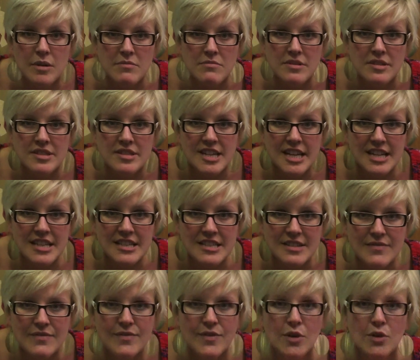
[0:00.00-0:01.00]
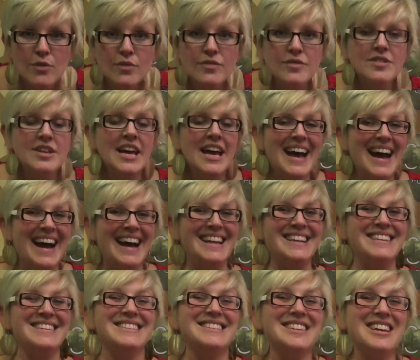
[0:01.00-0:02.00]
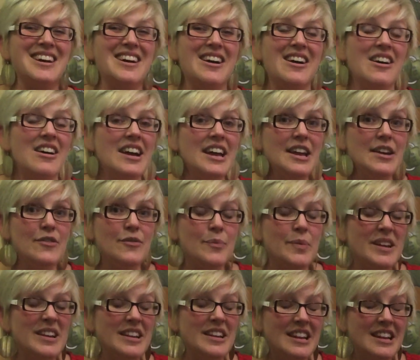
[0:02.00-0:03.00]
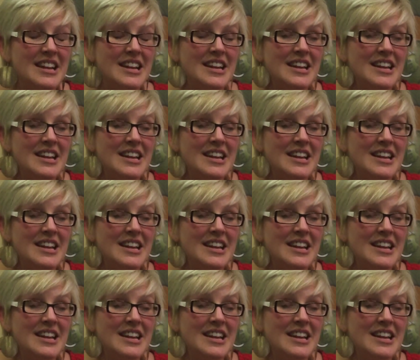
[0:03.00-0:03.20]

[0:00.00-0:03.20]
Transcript: mums and dads involved, and I have been